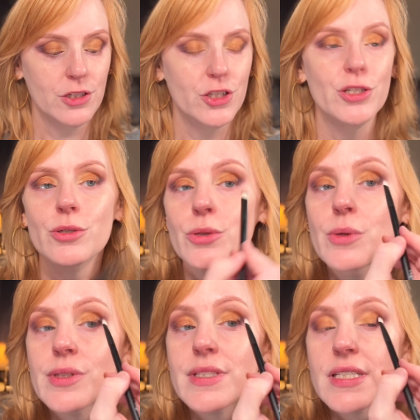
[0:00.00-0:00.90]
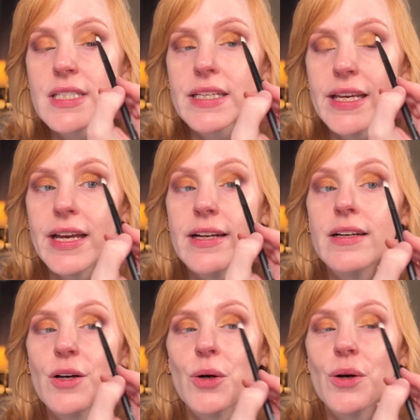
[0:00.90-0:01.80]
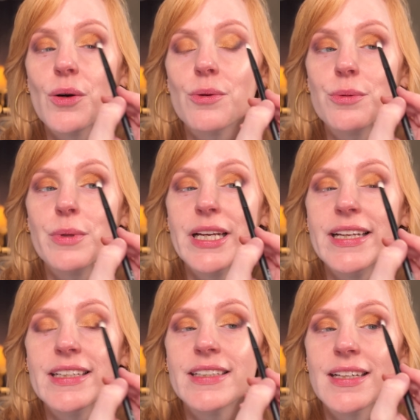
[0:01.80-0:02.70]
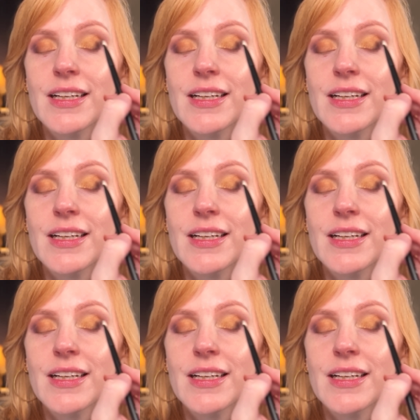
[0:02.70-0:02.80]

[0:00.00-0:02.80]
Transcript: Dew Skin Winged